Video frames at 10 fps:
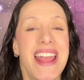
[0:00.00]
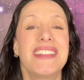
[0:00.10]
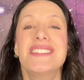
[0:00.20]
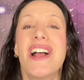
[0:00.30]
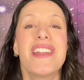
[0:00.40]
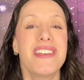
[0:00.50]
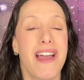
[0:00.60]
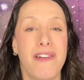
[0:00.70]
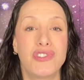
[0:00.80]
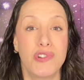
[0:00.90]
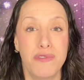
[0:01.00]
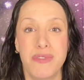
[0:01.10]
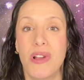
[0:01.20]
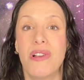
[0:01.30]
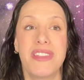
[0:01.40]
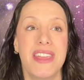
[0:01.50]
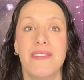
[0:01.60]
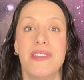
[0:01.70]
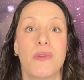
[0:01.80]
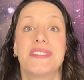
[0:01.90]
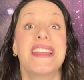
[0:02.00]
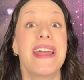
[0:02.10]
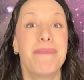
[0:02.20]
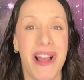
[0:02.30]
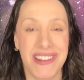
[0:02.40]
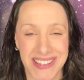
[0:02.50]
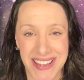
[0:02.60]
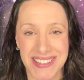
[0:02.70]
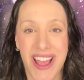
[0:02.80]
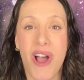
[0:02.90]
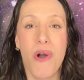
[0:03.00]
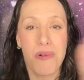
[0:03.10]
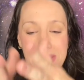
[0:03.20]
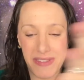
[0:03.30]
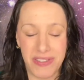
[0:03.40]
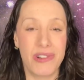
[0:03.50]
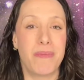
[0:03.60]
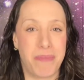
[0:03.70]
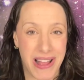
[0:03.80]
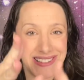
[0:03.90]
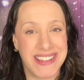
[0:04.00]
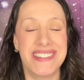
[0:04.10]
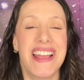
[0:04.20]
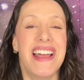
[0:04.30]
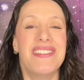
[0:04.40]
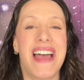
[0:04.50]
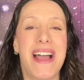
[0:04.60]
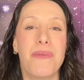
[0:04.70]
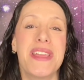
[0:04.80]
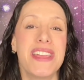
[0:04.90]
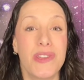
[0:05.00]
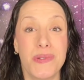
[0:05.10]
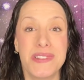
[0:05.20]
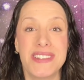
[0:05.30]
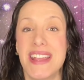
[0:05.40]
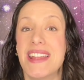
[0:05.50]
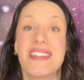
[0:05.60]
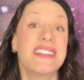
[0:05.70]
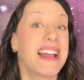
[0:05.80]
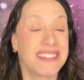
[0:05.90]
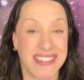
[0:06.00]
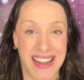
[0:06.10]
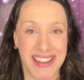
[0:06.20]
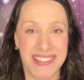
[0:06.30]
It's not enough to fill the you know sandboxes or even little boxes that we use in testing.